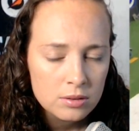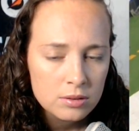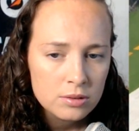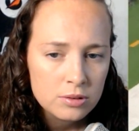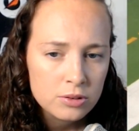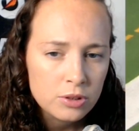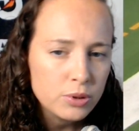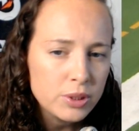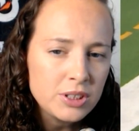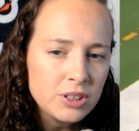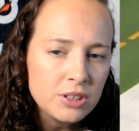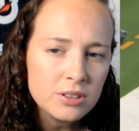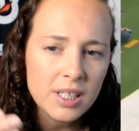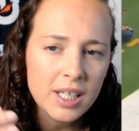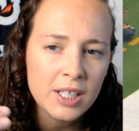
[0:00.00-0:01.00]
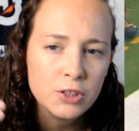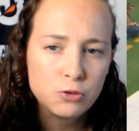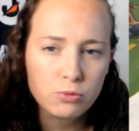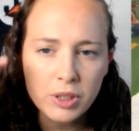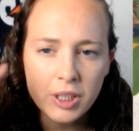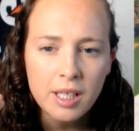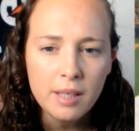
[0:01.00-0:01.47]
So it's
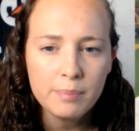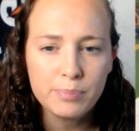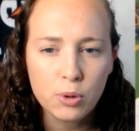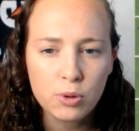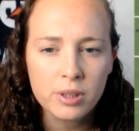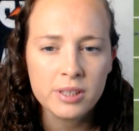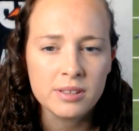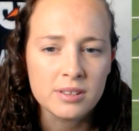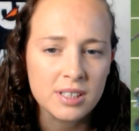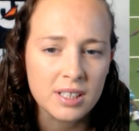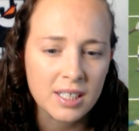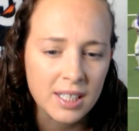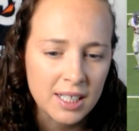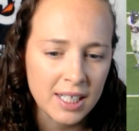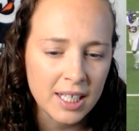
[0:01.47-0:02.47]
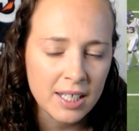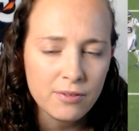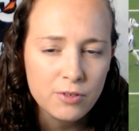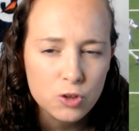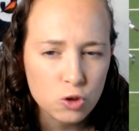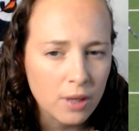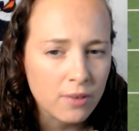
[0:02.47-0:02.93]
really important to give
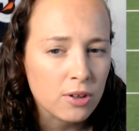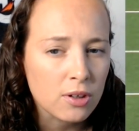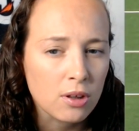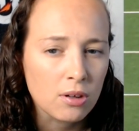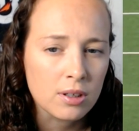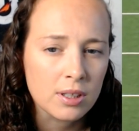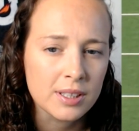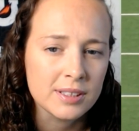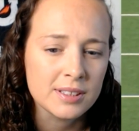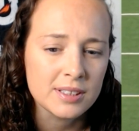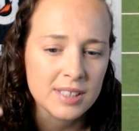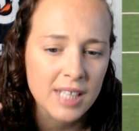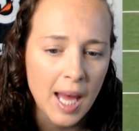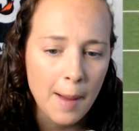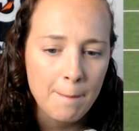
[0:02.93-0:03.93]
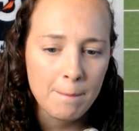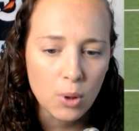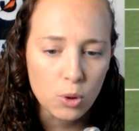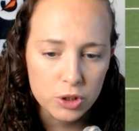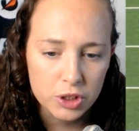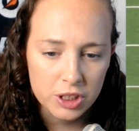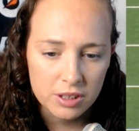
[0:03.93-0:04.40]
Trevor Lawrence that
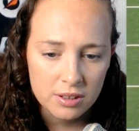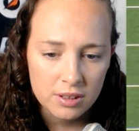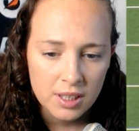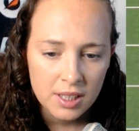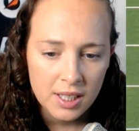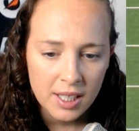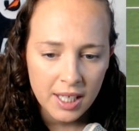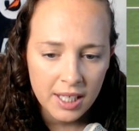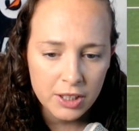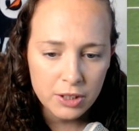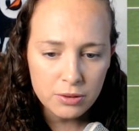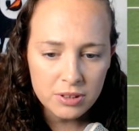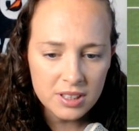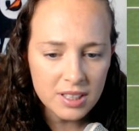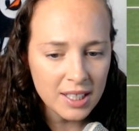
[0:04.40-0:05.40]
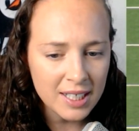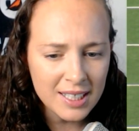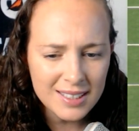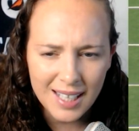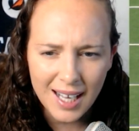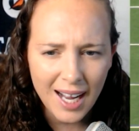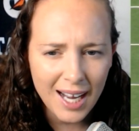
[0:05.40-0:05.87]
motion. And you see, he's
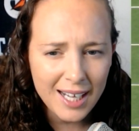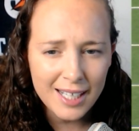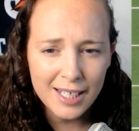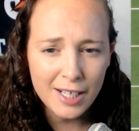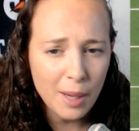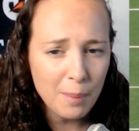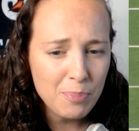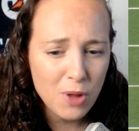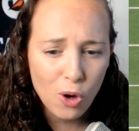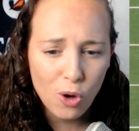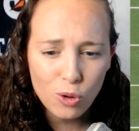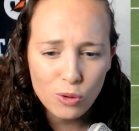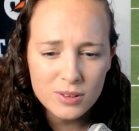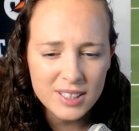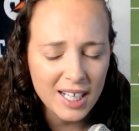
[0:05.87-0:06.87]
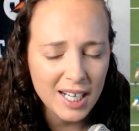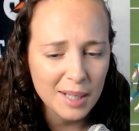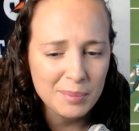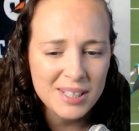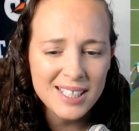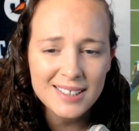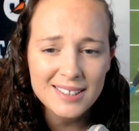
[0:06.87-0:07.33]
eyeing it up the whole time.
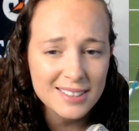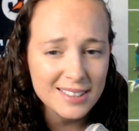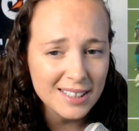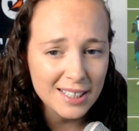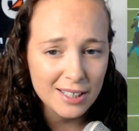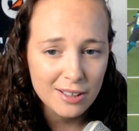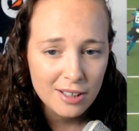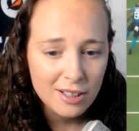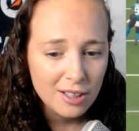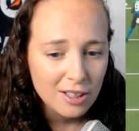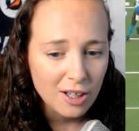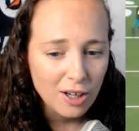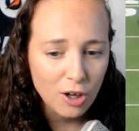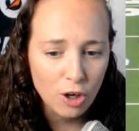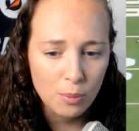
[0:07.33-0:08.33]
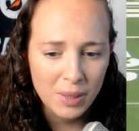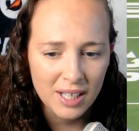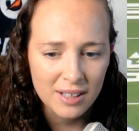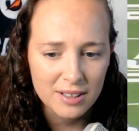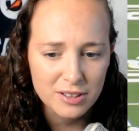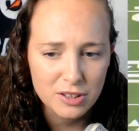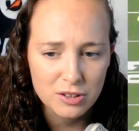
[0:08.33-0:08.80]
He can see, oh man,
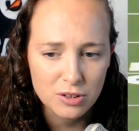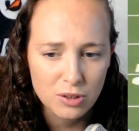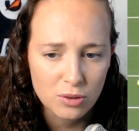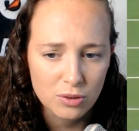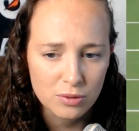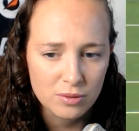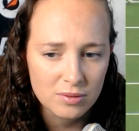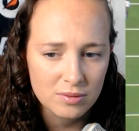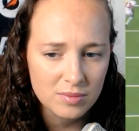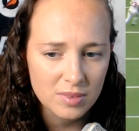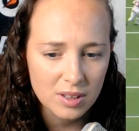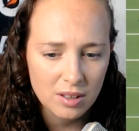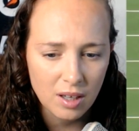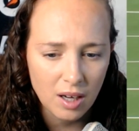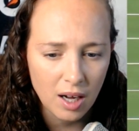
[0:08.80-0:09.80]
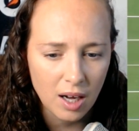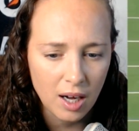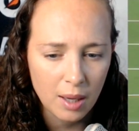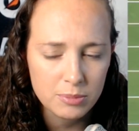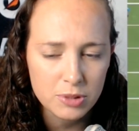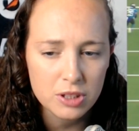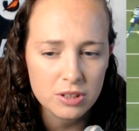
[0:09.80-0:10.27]
this is zone.
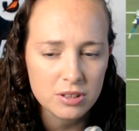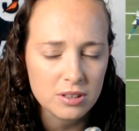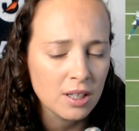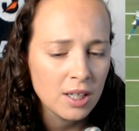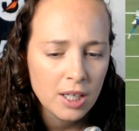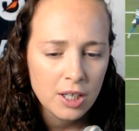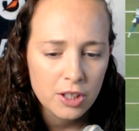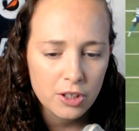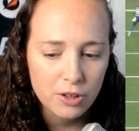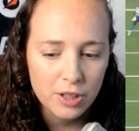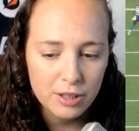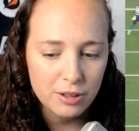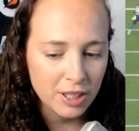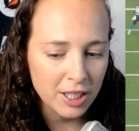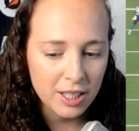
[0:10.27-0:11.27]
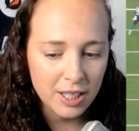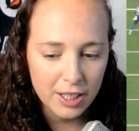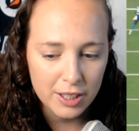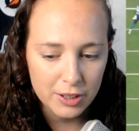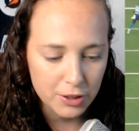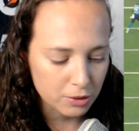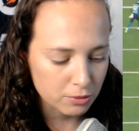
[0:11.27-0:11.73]
I'm just, he
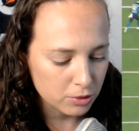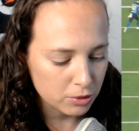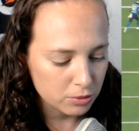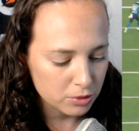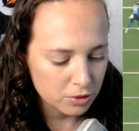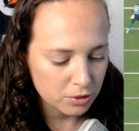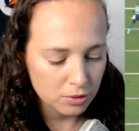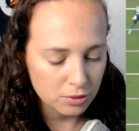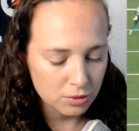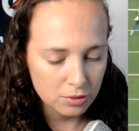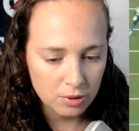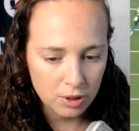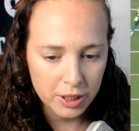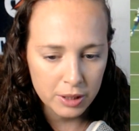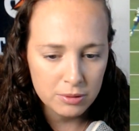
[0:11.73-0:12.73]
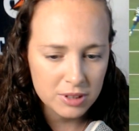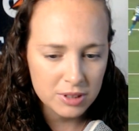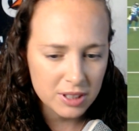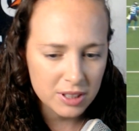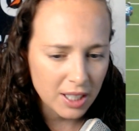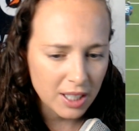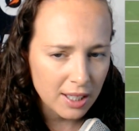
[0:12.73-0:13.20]
kind of threw to, or he was
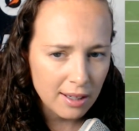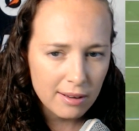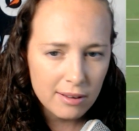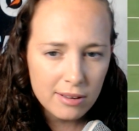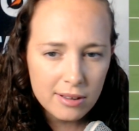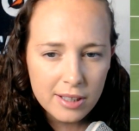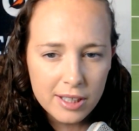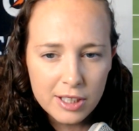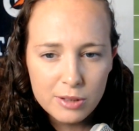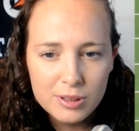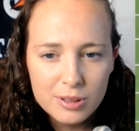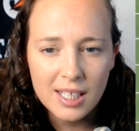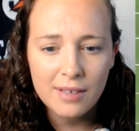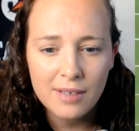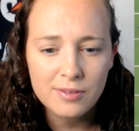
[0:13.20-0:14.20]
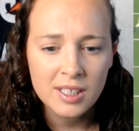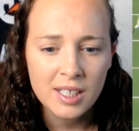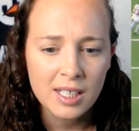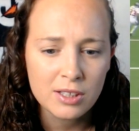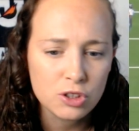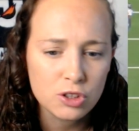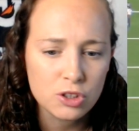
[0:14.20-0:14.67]
kind of looking to his left
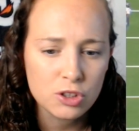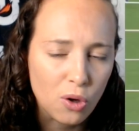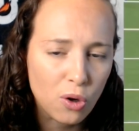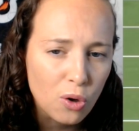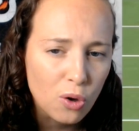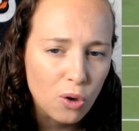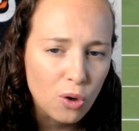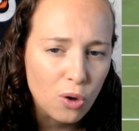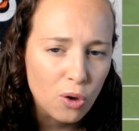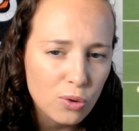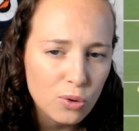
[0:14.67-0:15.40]
to hold